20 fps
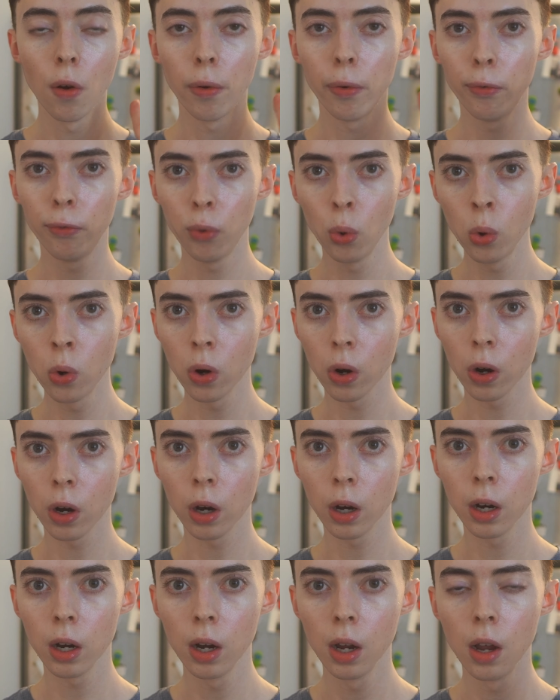
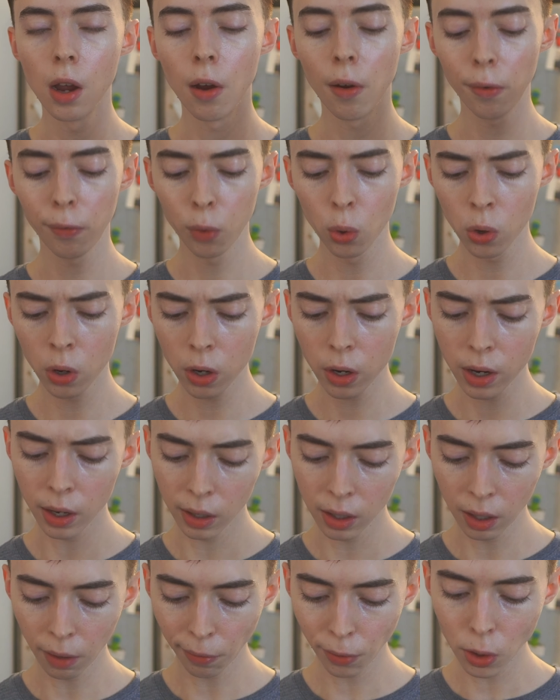four, four
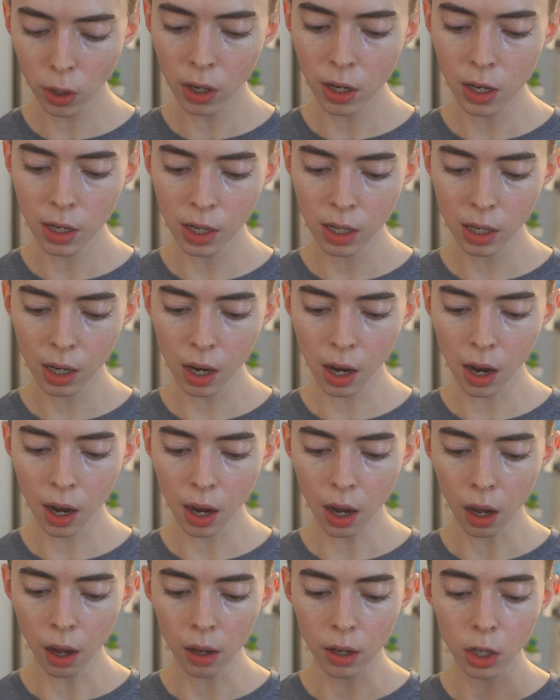different
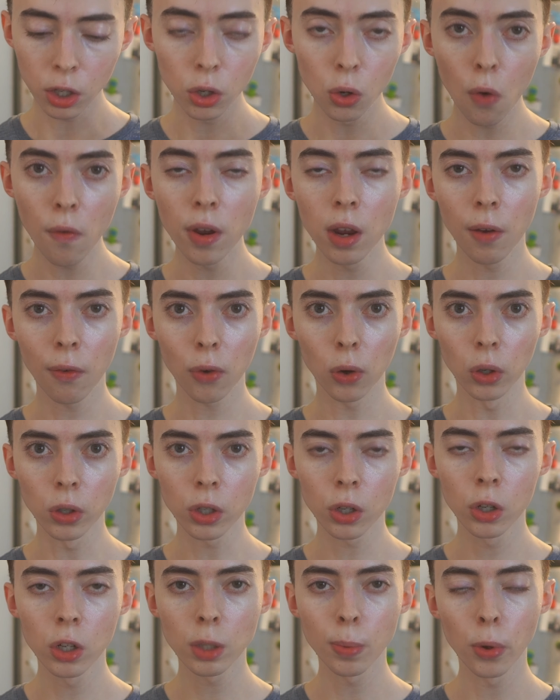uh, U V
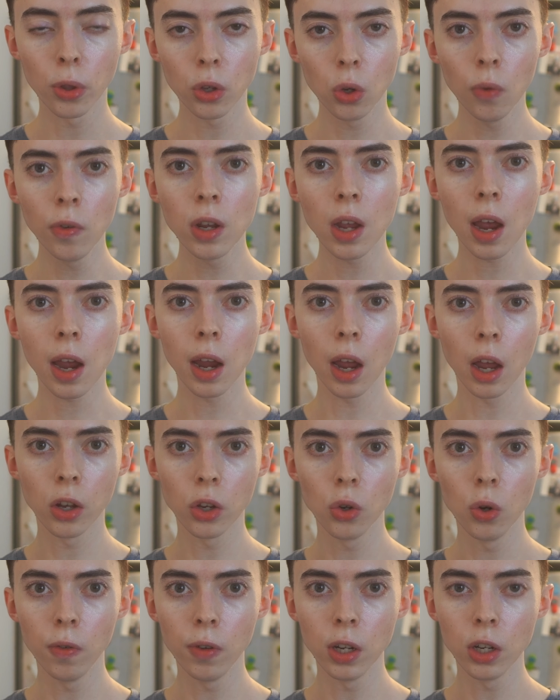filters with U V A and
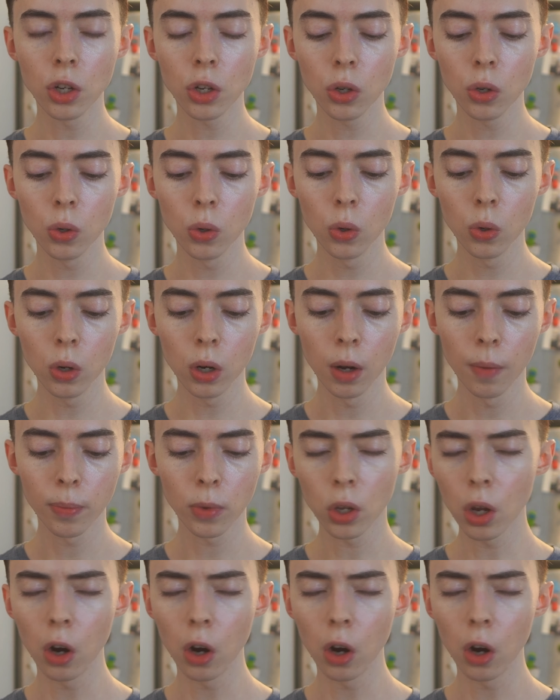U V two.